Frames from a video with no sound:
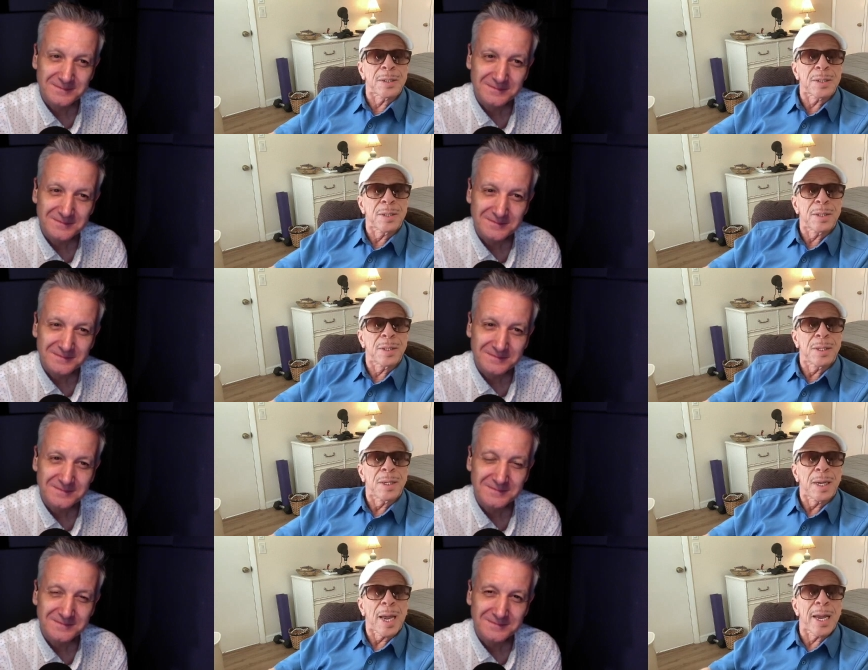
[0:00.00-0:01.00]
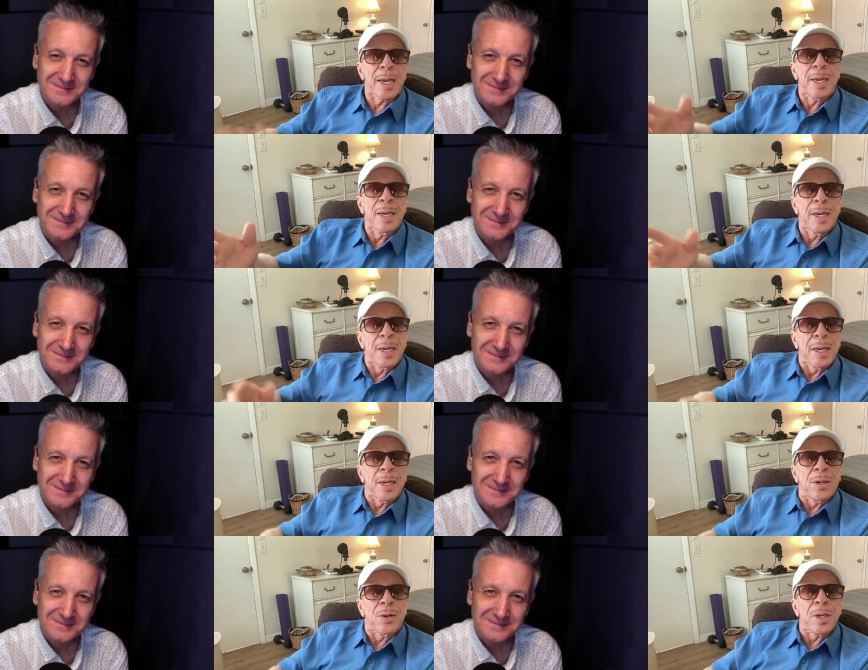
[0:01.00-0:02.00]
Speaker 1: this? Hey,
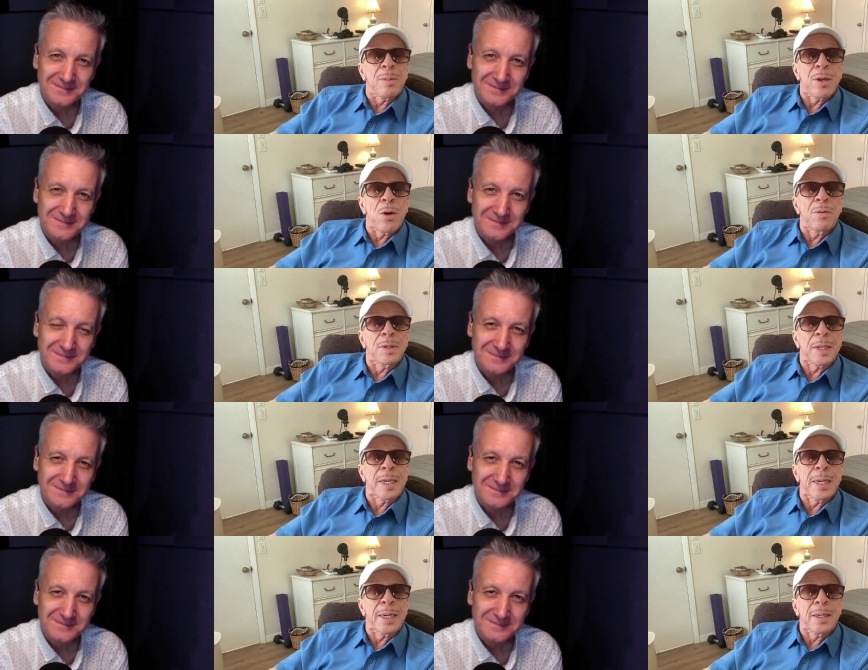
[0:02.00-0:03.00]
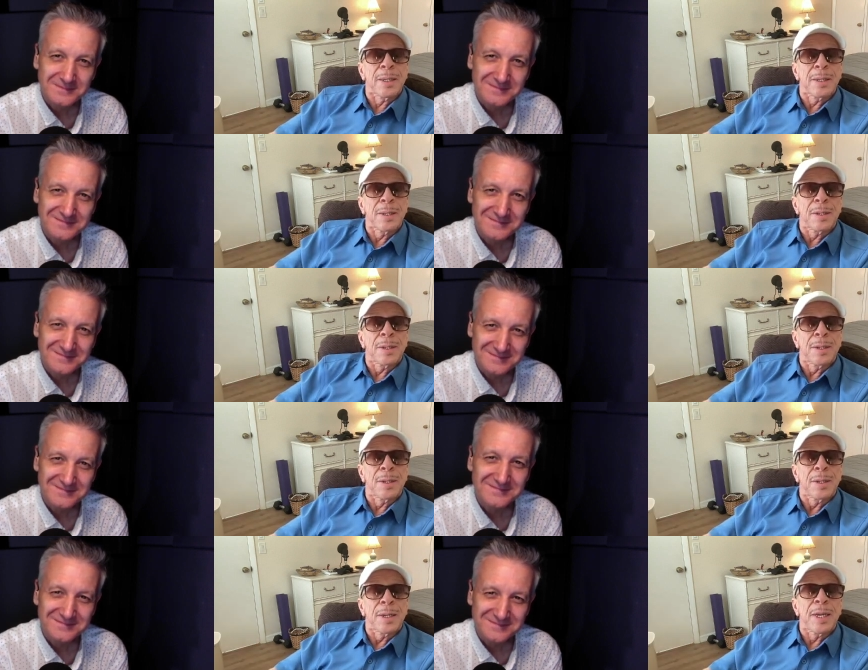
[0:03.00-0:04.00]
could he be overthinking?
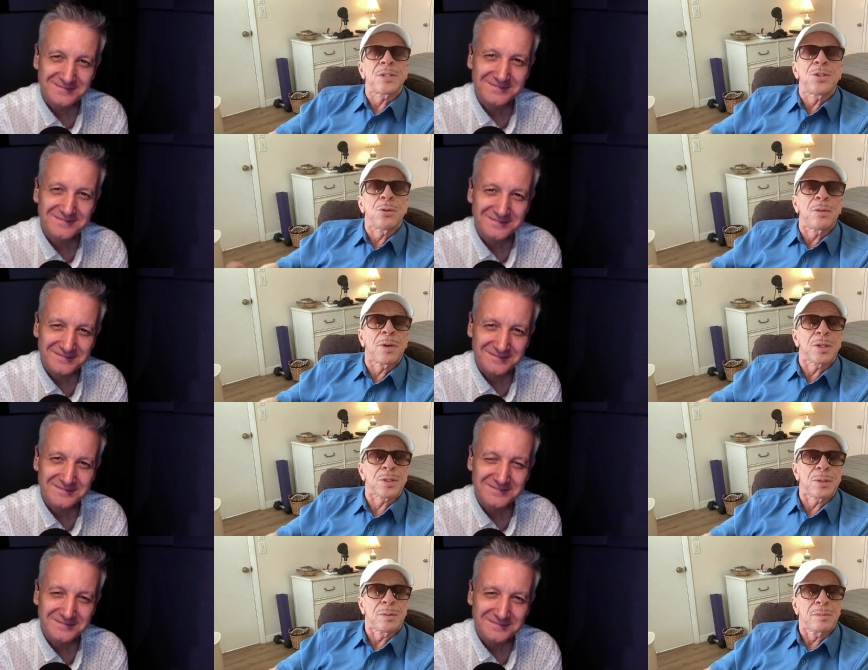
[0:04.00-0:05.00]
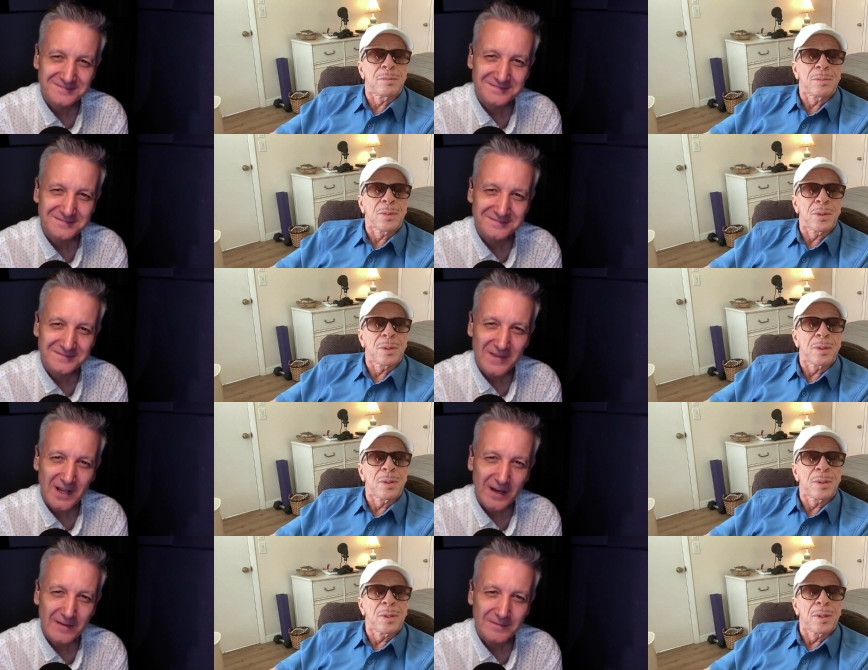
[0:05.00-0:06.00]
It's universal.
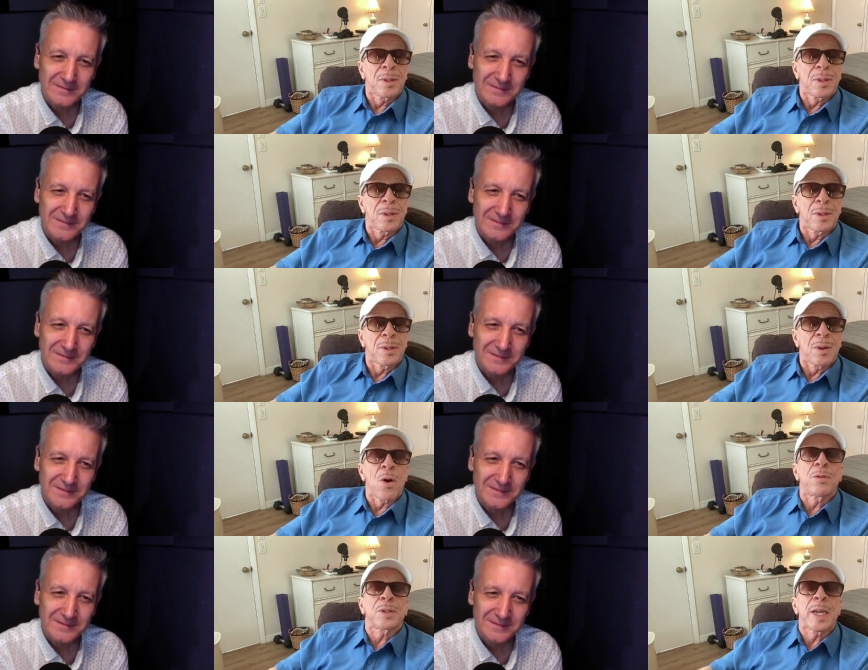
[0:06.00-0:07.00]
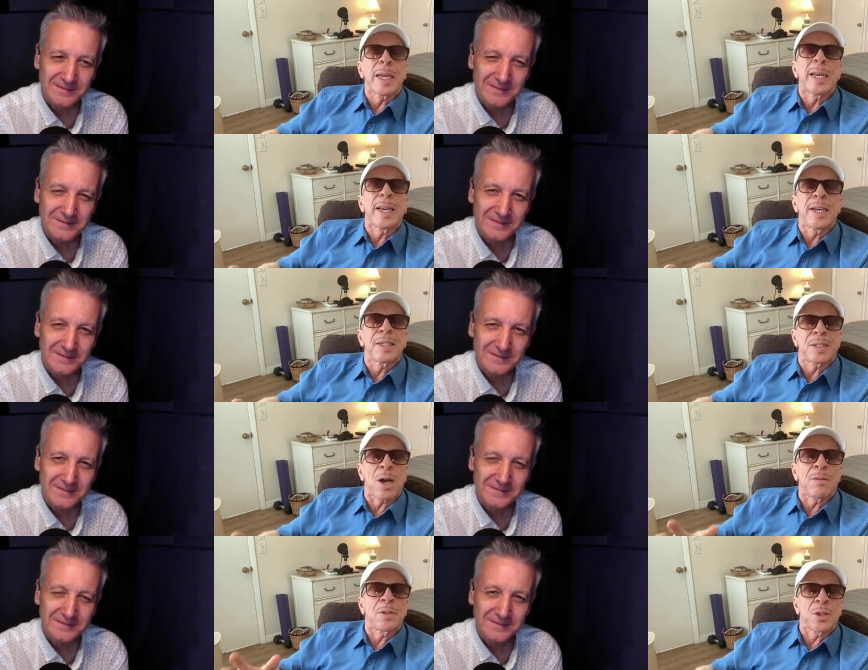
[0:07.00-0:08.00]
Speaker 2: Yeah.
Speaker 1: Overthinking in
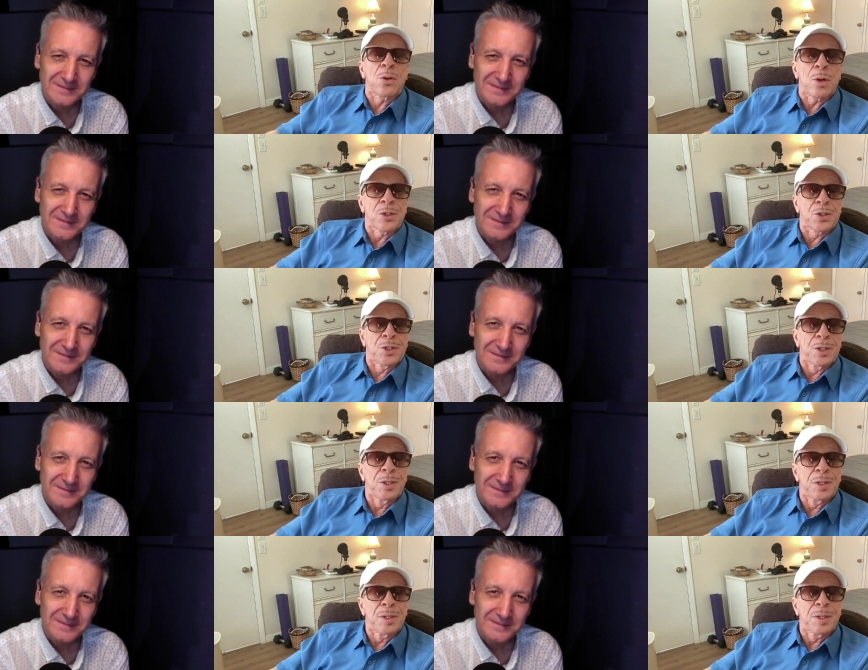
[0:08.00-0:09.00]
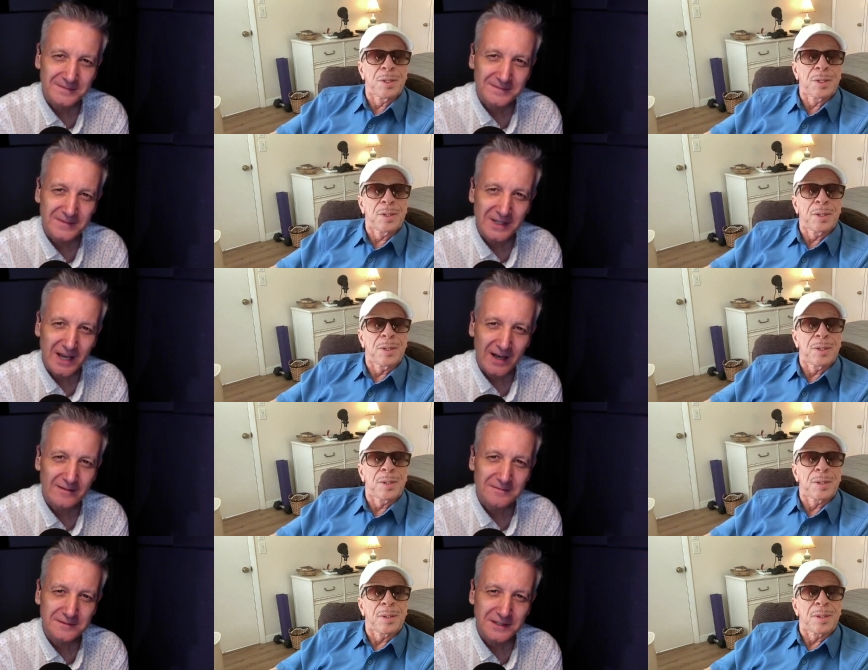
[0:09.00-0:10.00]
itself is a question.
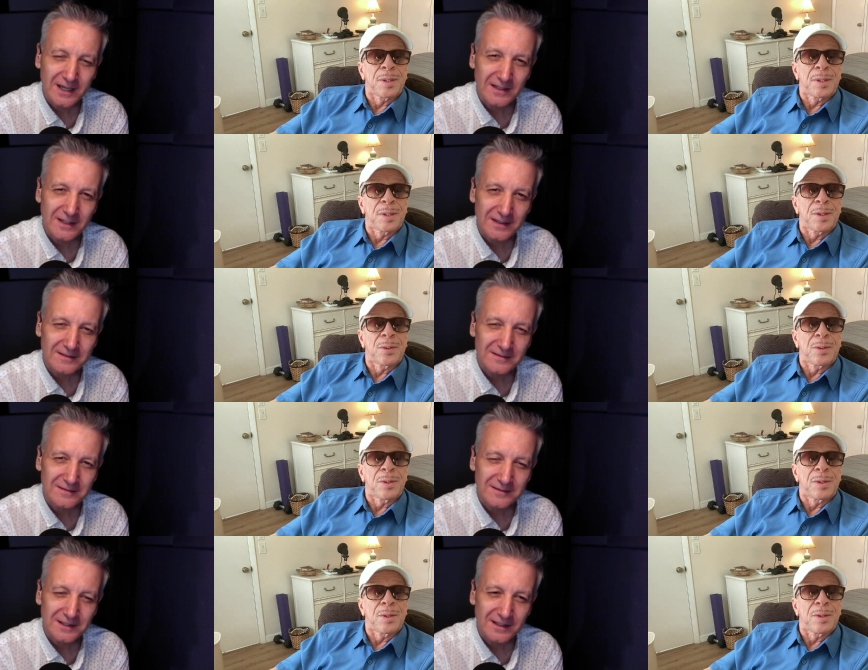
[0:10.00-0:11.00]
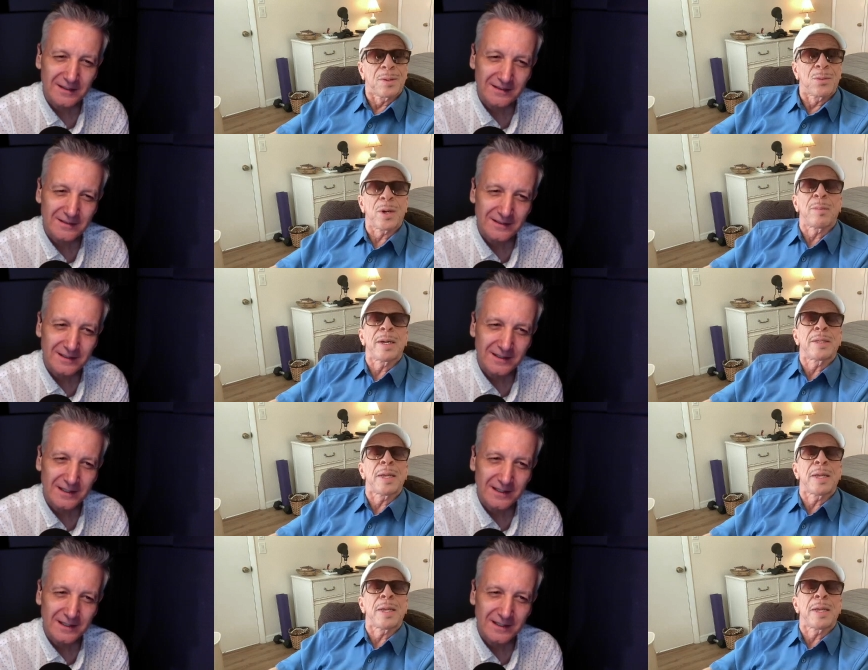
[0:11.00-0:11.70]
Speaker 2: Yeah. What
Speaker 1: am